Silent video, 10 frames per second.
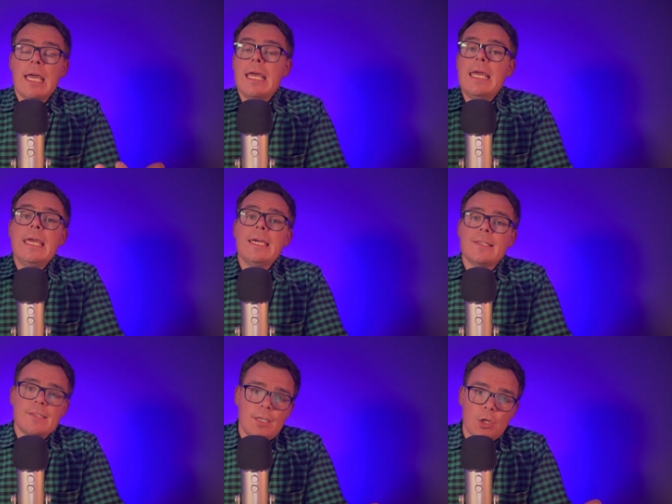he
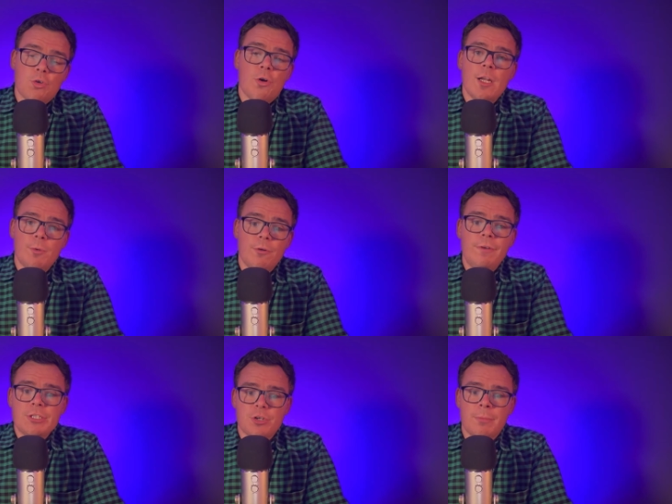is an incredible
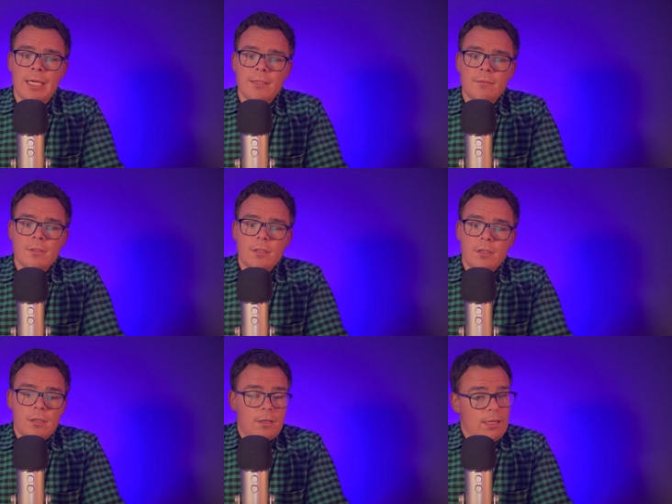fisherman,
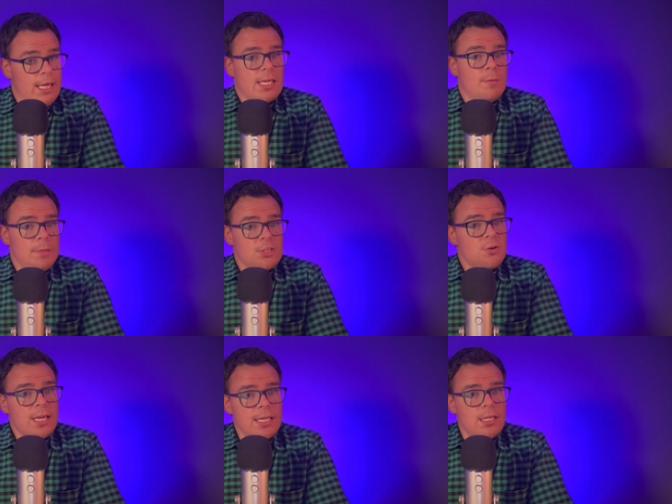it can be
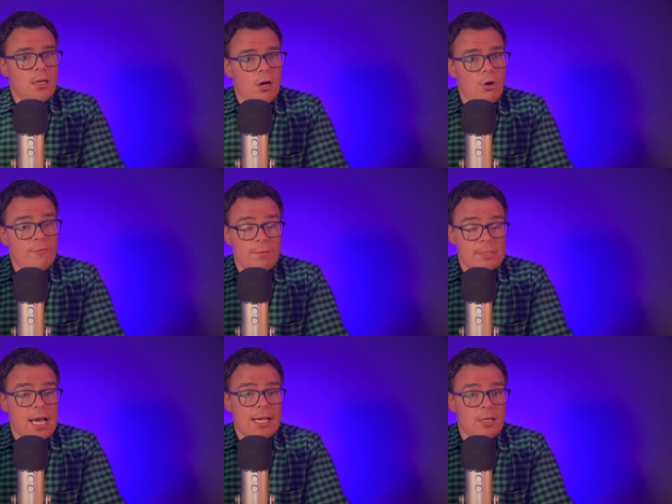tricky to know if I'm talking